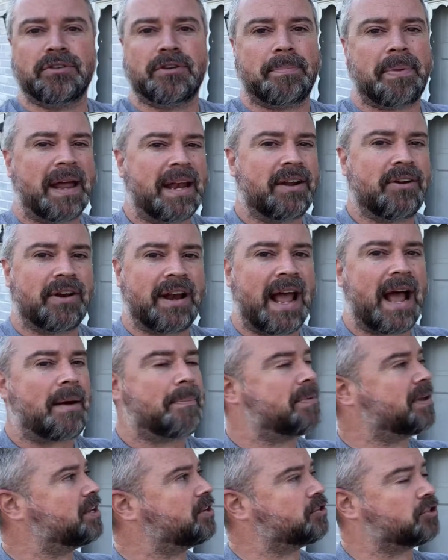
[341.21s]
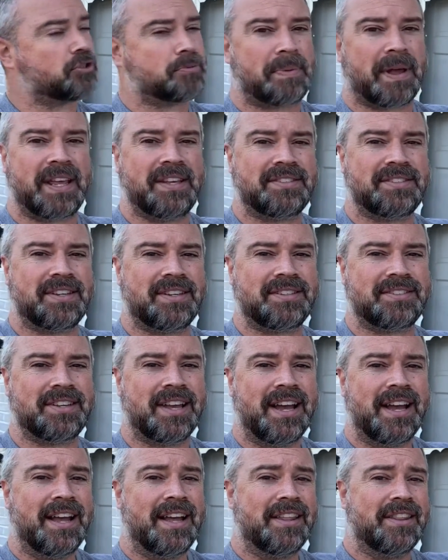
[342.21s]
Depending on how big your space is,
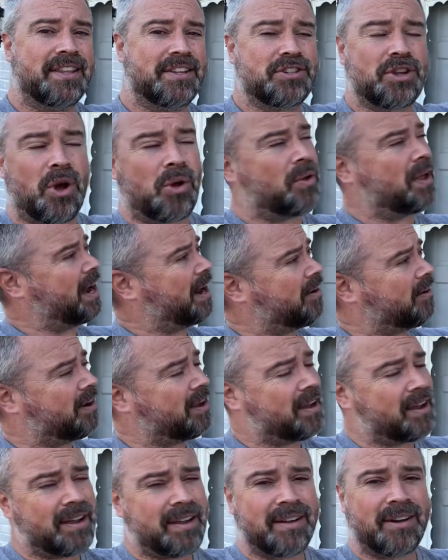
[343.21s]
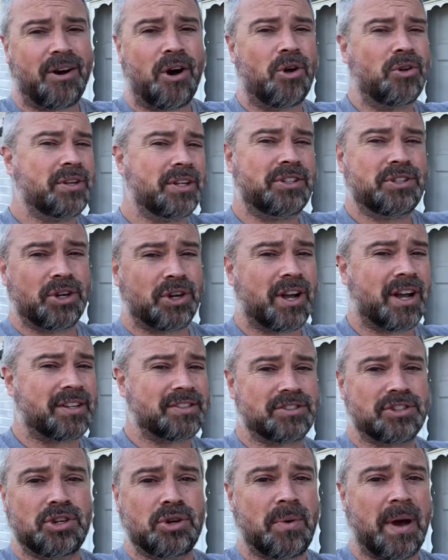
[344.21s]
this whole area only took
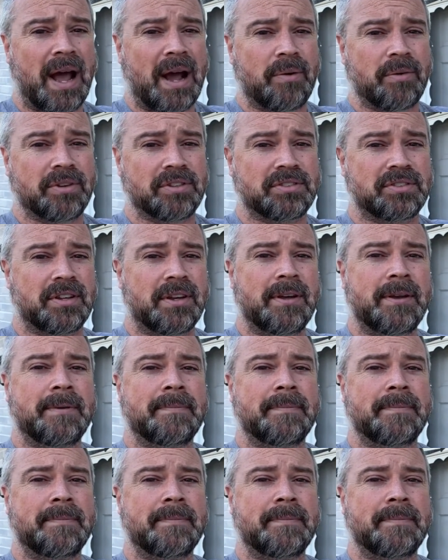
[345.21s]
us two hours.